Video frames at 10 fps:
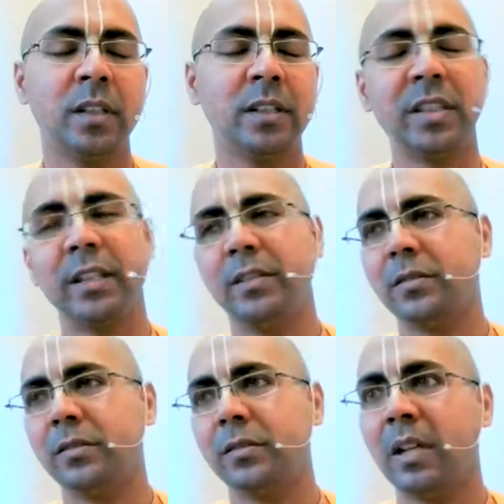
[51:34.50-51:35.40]
He said,
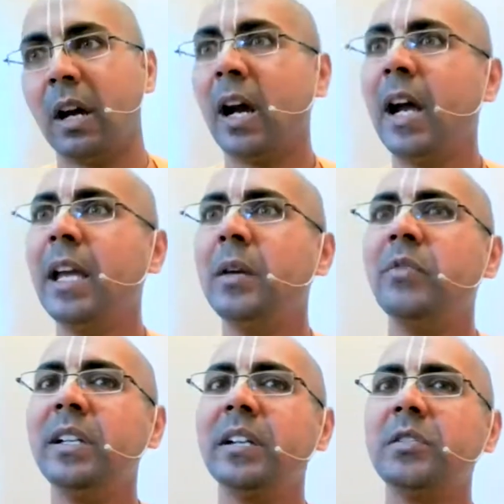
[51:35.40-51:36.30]
"I am
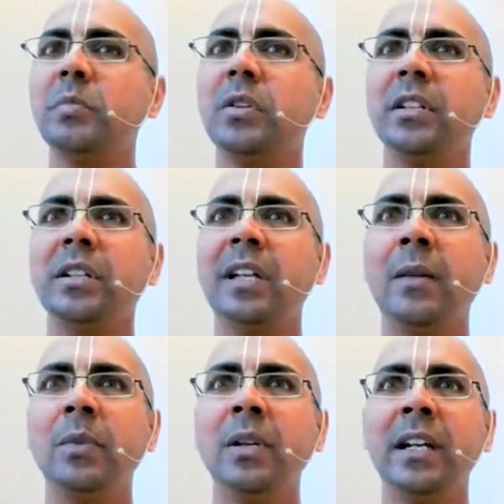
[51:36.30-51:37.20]
very expert in
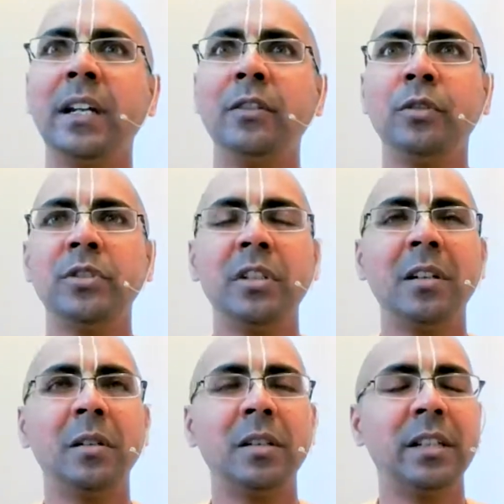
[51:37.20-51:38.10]
gambling and
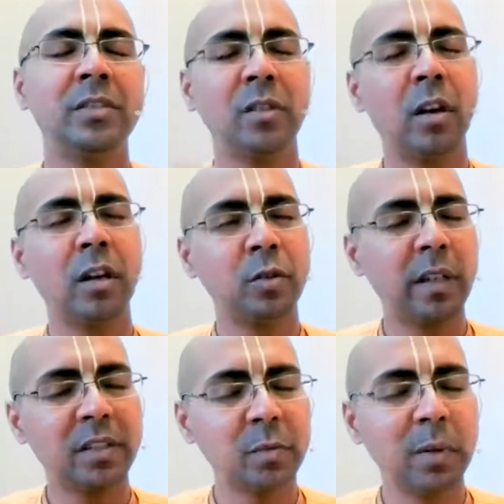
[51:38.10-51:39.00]
Yudhishthir is not so
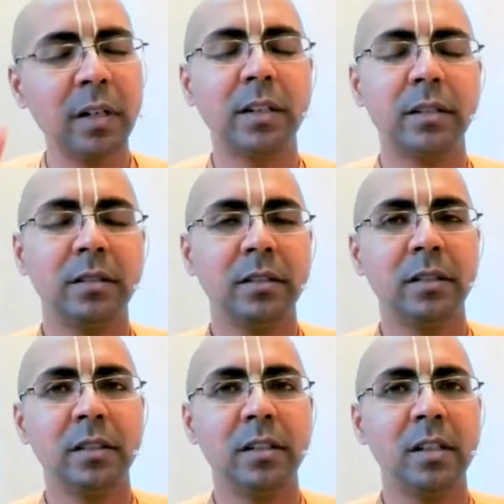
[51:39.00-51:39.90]
expert.
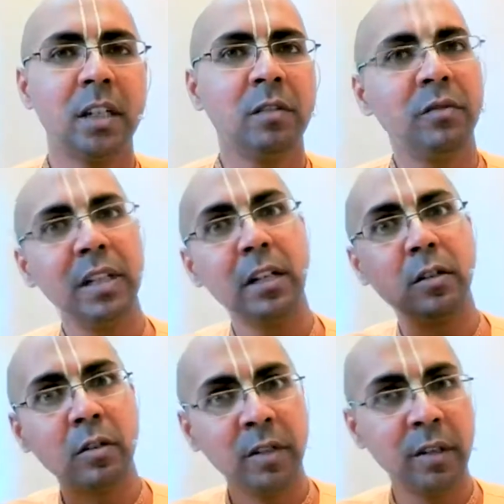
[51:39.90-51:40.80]
Will
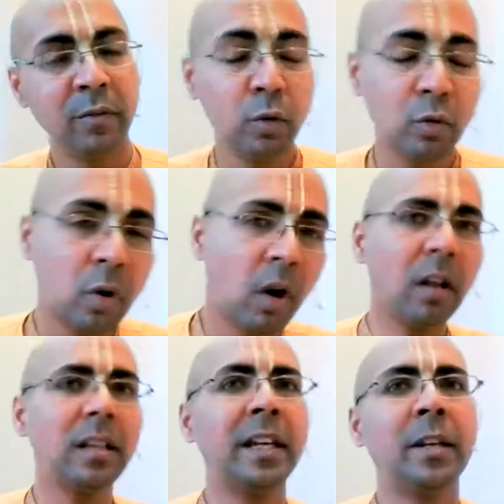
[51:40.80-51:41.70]
if you
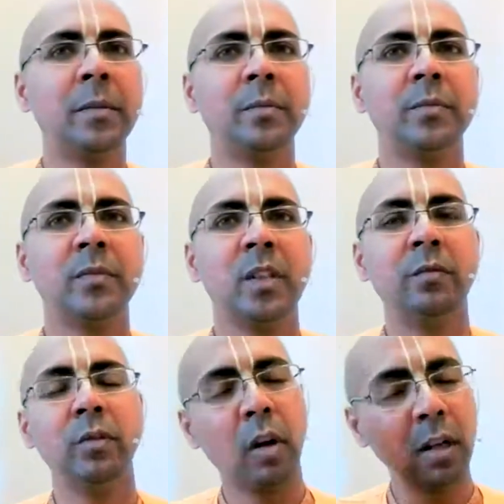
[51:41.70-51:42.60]
call them, if
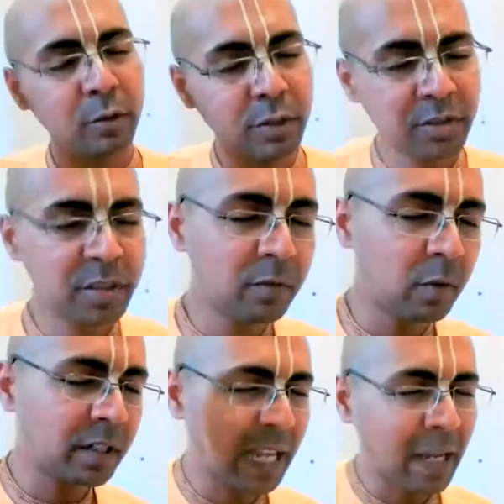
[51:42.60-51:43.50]
you call Yudhishthir
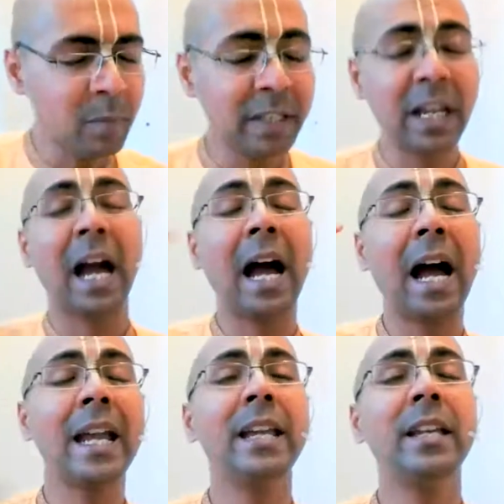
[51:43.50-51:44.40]
for gambling,
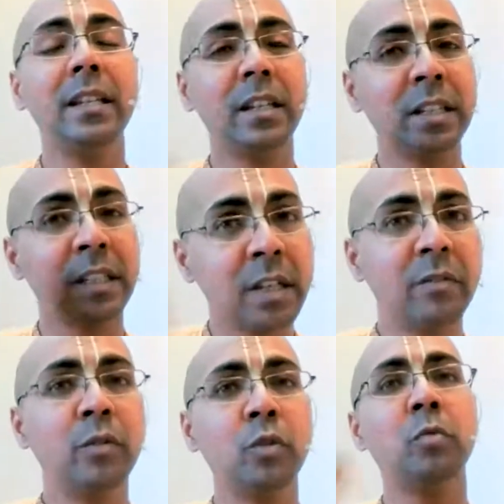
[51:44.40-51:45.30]
I
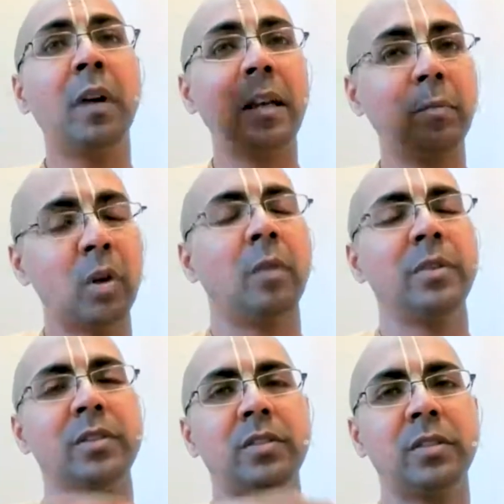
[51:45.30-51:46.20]
give you my
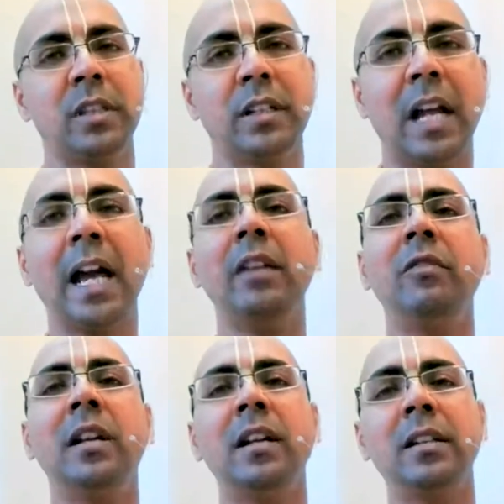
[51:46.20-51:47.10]
promise that I
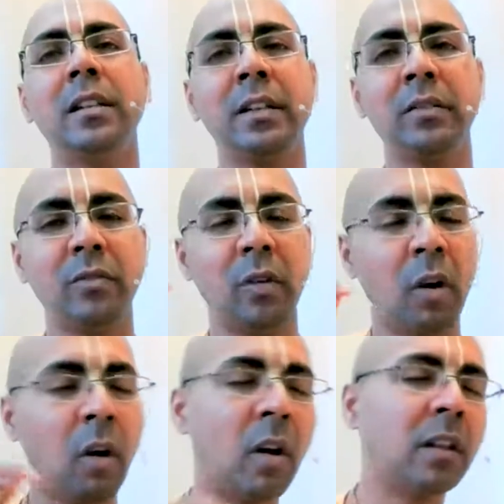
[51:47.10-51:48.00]
will give
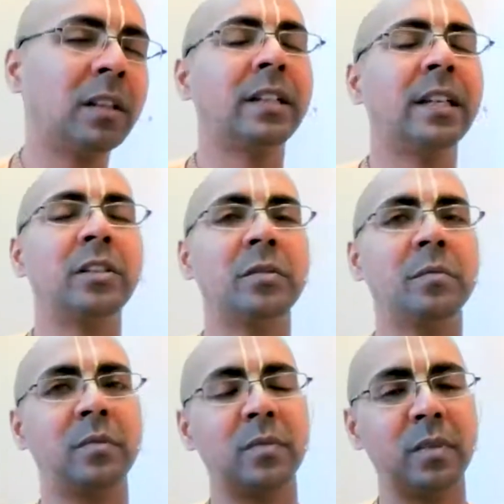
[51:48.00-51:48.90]
all the kingdom.